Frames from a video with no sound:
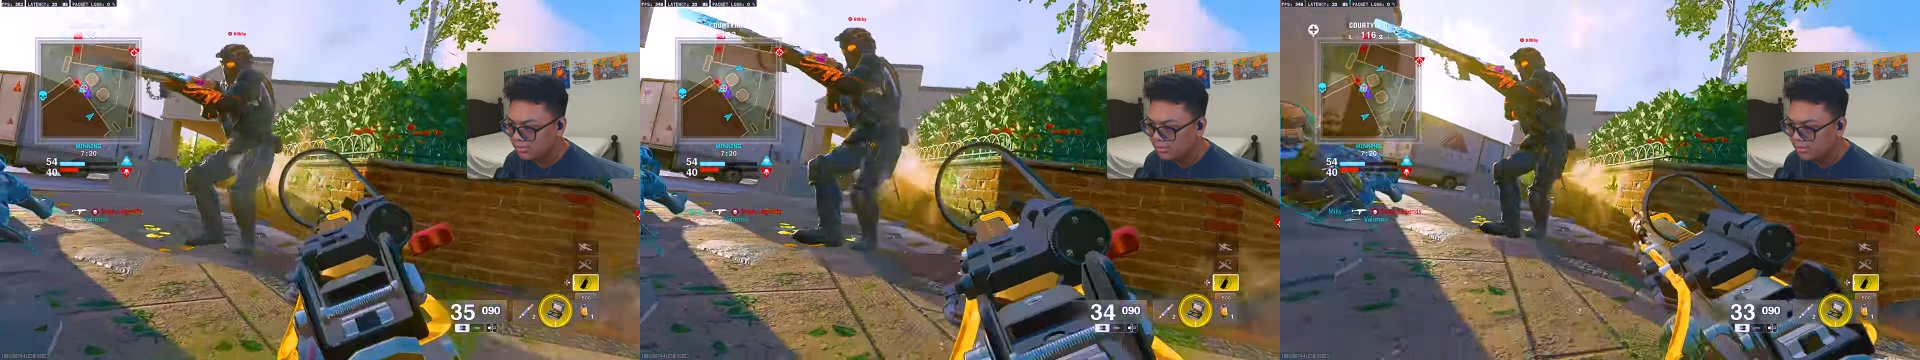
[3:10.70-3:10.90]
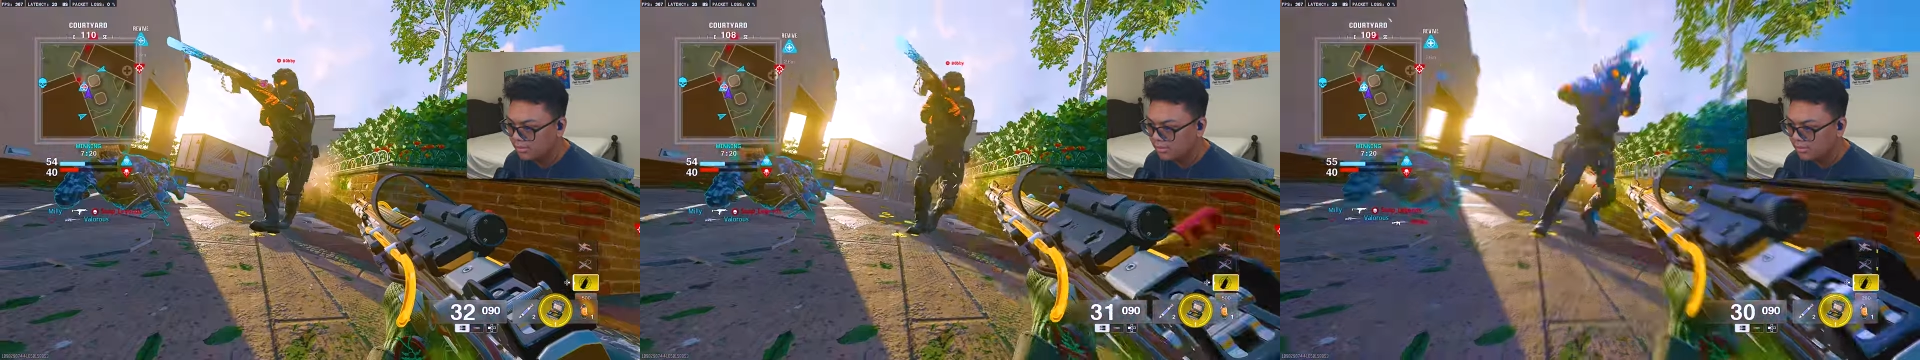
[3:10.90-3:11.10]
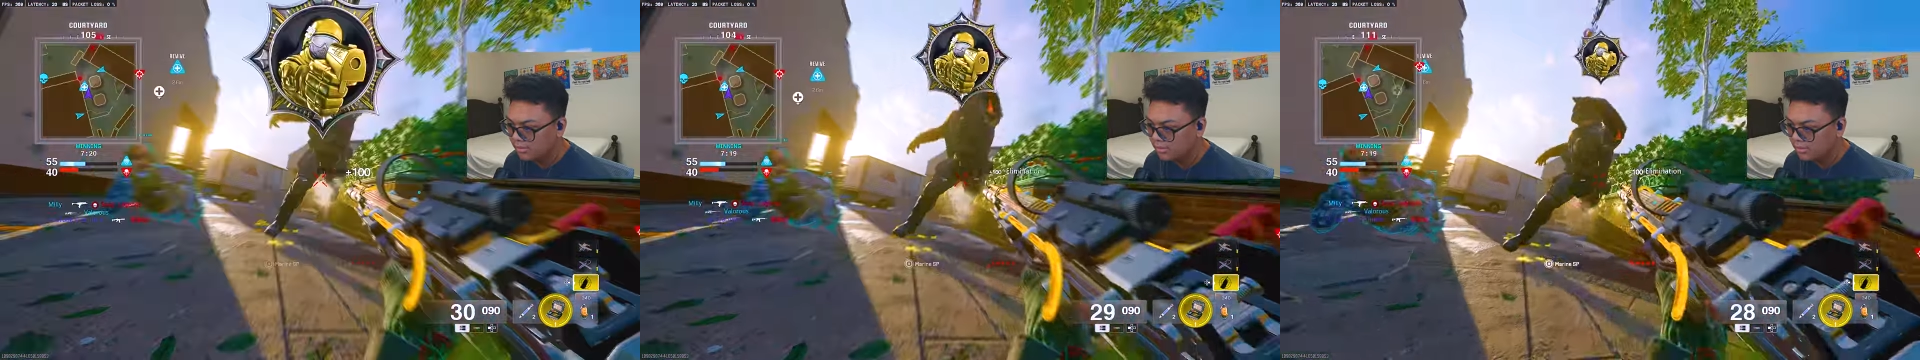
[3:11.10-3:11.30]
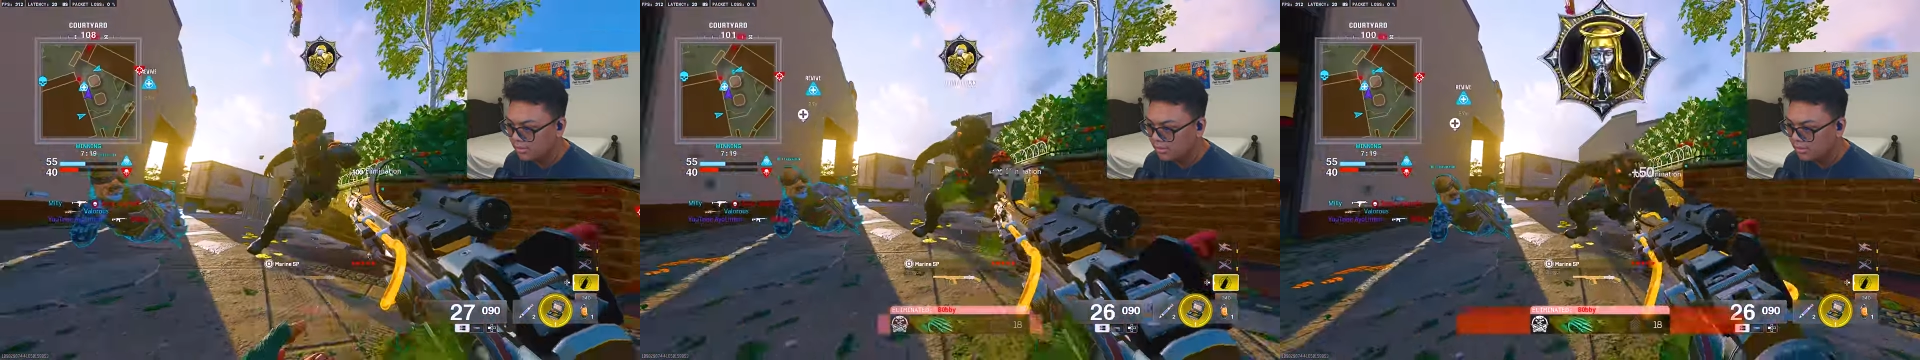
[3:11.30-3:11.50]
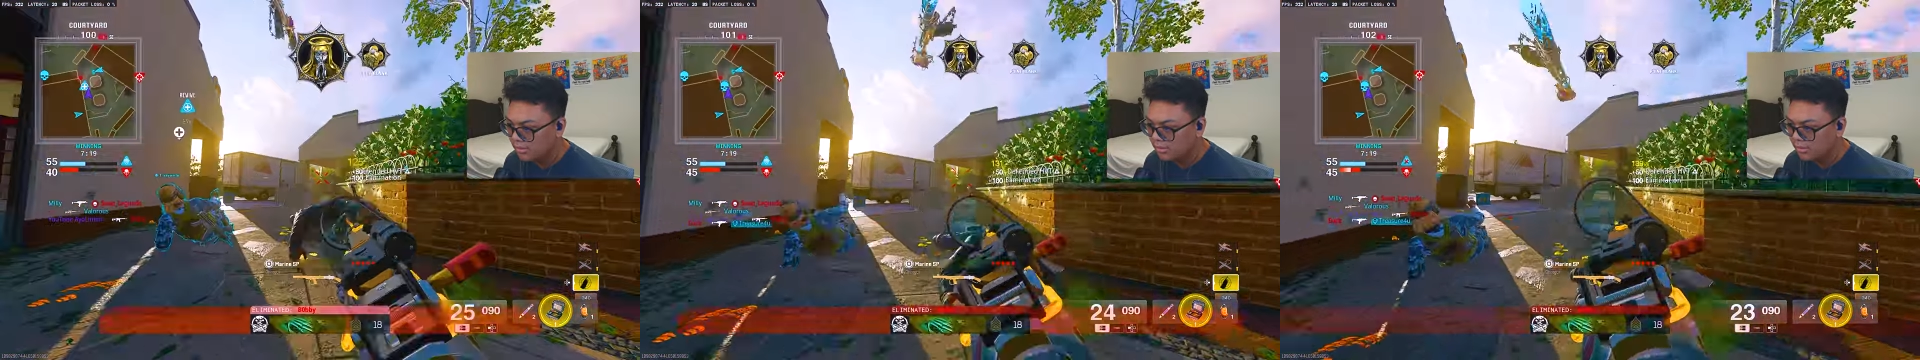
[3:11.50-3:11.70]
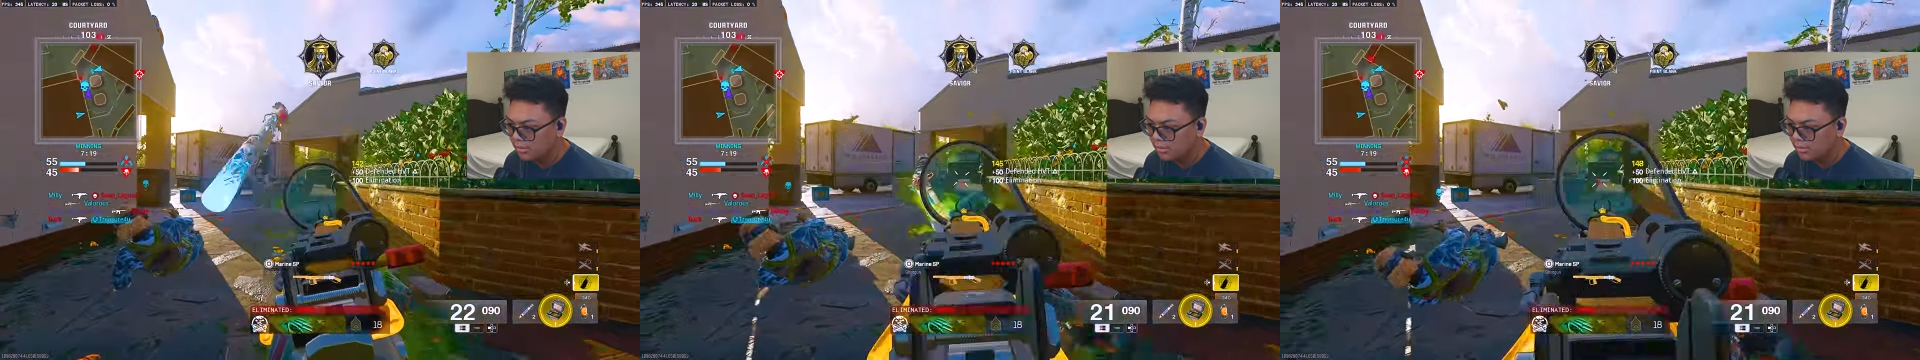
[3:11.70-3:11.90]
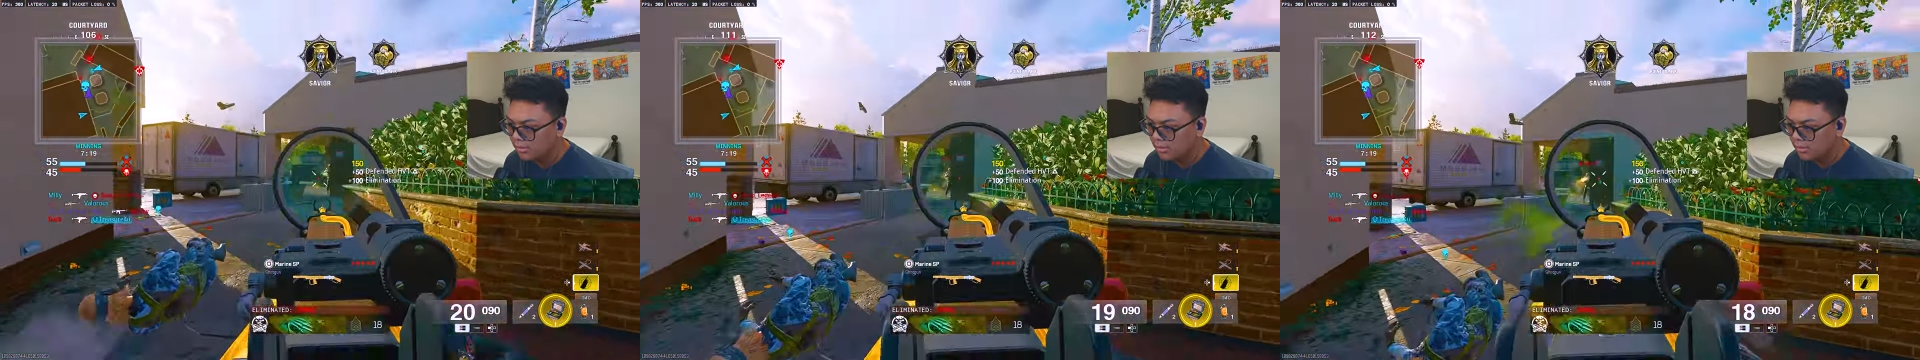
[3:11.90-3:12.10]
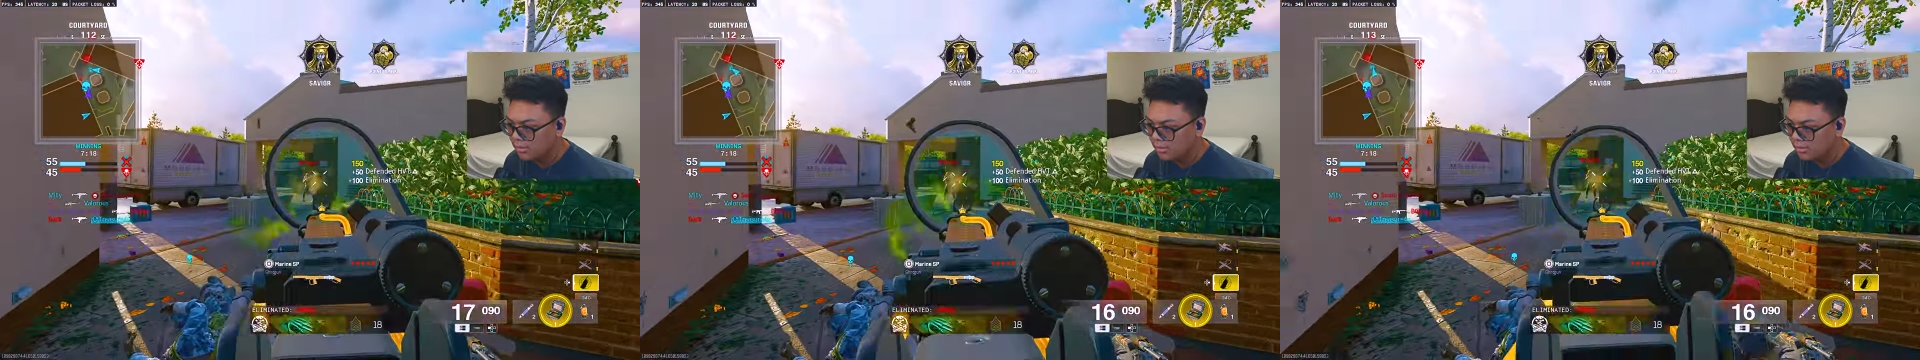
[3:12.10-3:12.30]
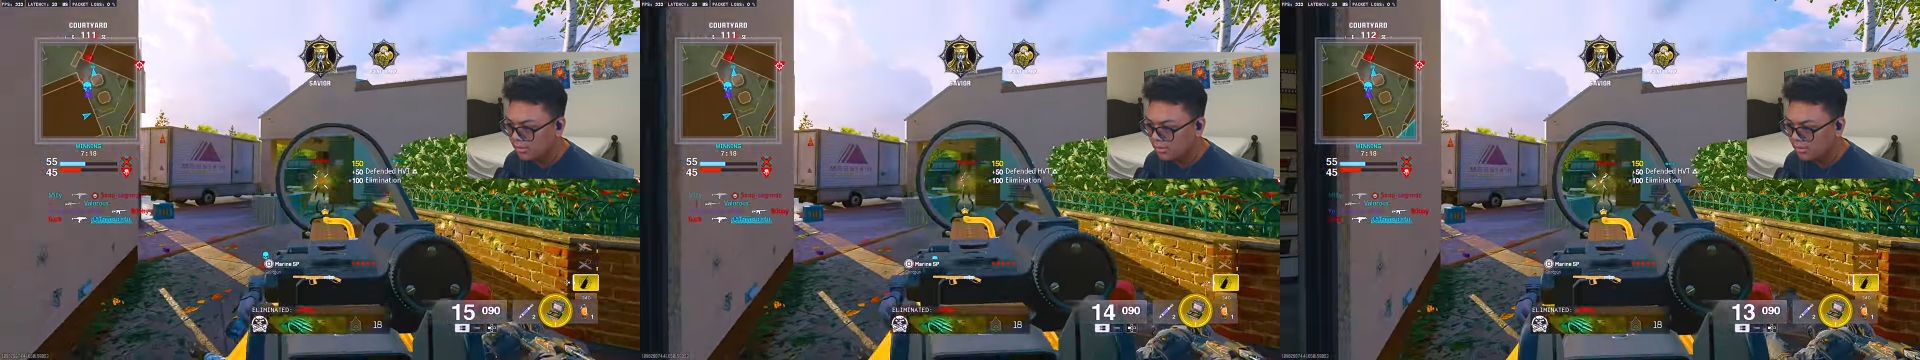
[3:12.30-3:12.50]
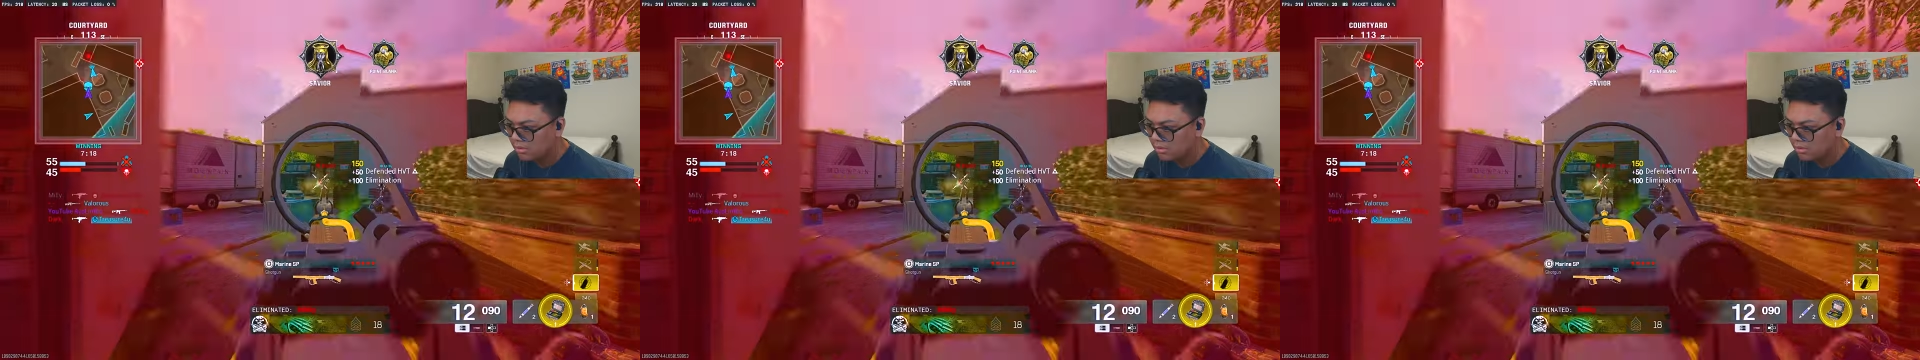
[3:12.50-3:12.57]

Nobody speaks.